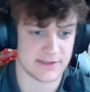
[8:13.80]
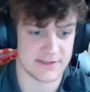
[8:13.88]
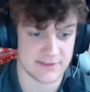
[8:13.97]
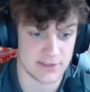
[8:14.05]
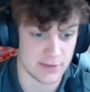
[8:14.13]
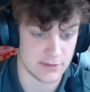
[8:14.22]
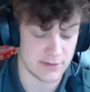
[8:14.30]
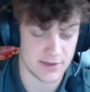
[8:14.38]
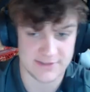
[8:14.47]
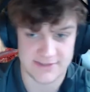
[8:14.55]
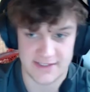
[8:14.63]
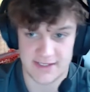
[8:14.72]
doesn't go
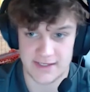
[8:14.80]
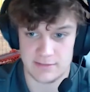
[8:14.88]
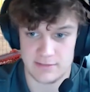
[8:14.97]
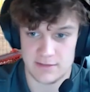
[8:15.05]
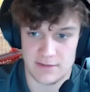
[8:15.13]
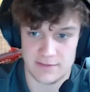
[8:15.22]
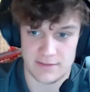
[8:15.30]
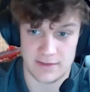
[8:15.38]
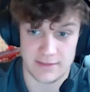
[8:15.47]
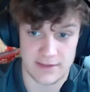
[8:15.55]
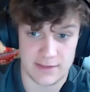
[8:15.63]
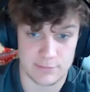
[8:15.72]
as they
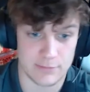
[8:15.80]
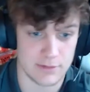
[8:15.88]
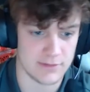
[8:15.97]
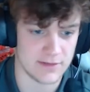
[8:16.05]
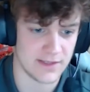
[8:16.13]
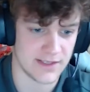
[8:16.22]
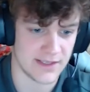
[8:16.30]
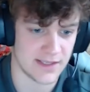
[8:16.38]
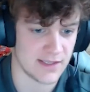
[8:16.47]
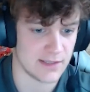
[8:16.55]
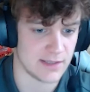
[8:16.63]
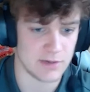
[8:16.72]
think it will, then they can
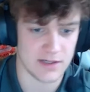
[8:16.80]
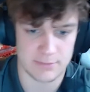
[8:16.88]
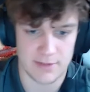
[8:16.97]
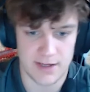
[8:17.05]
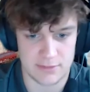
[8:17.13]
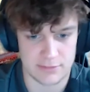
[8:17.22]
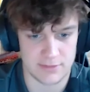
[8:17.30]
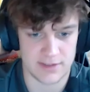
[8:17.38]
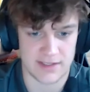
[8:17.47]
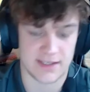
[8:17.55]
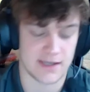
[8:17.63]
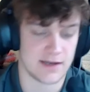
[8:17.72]
get their money back or they
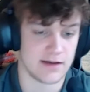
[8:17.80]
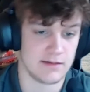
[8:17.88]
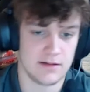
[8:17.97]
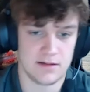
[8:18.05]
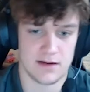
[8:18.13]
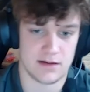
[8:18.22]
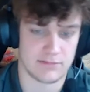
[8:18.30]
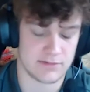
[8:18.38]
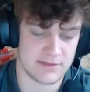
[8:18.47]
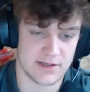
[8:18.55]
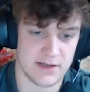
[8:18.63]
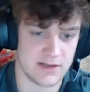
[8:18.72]
can get a
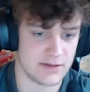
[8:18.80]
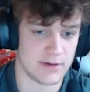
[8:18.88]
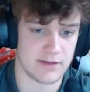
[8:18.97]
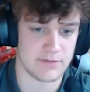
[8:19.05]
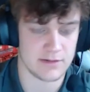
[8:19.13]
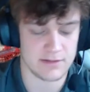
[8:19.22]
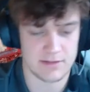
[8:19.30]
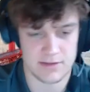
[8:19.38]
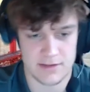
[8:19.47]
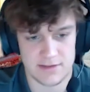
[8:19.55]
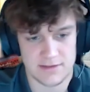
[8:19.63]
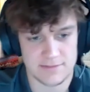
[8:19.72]
return or whatever.
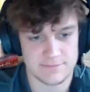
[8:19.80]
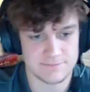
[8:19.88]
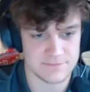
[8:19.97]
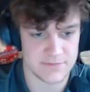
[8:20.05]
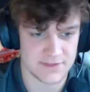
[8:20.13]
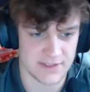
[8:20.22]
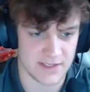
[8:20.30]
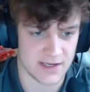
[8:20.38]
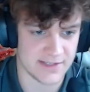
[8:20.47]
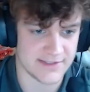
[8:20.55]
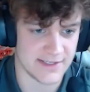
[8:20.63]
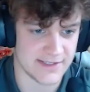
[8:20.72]
So it
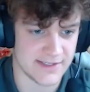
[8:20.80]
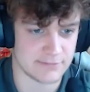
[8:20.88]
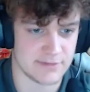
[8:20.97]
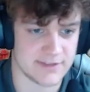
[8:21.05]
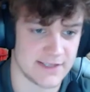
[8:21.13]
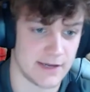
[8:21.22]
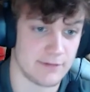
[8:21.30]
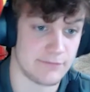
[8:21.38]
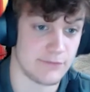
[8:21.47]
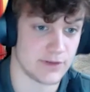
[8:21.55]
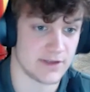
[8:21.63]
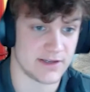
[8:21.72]
kind of takes the risk out
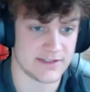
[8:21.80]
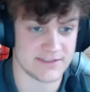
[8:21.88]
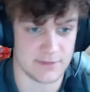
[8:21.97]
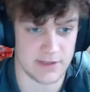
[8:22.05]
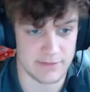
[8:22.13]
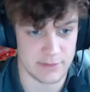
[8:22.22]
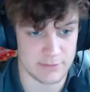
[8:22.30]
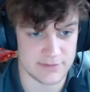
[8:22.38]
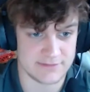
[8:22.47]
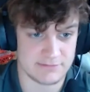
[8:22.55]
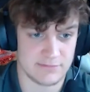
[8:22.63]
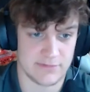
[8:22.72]
for the customer if they
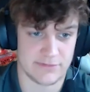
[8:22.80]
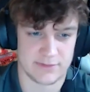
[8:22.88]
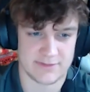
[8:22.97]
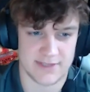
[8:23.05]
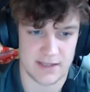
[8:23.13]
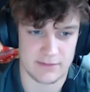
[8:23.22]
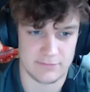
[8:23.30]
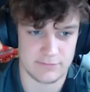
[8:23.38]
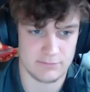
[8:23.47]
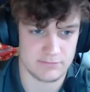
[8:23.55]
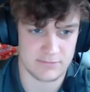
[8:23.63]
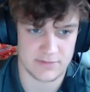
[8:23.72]
feel scared of
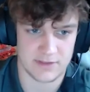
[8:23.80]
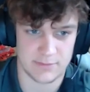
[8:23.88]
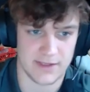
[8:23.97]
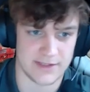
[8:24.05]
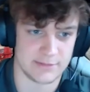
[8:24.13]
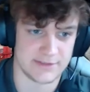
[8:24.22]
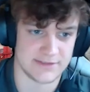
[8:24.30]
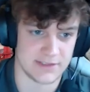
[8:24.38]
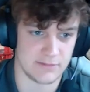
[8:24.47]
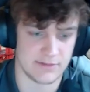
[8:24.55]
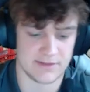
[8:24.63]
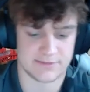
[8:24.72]
committing to a
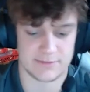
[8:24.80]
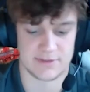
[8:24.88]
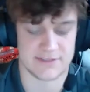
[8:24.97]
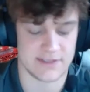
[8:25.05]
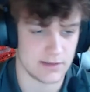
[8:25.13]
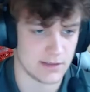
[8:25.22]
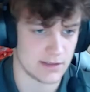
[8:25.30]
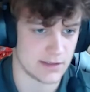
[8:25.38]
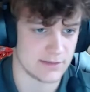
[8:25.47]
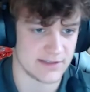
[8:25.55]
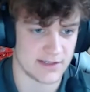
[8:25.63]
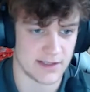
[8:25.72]
service because they didn't think they
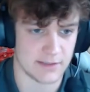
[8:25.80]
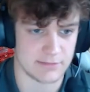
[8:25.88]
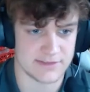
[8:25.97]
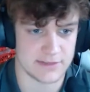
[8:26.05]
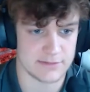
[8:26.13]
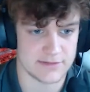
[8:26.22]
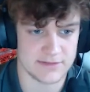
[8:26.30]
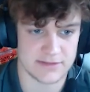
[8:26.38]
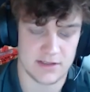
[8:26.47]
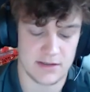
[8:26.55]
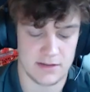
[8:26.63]
was going to get the results.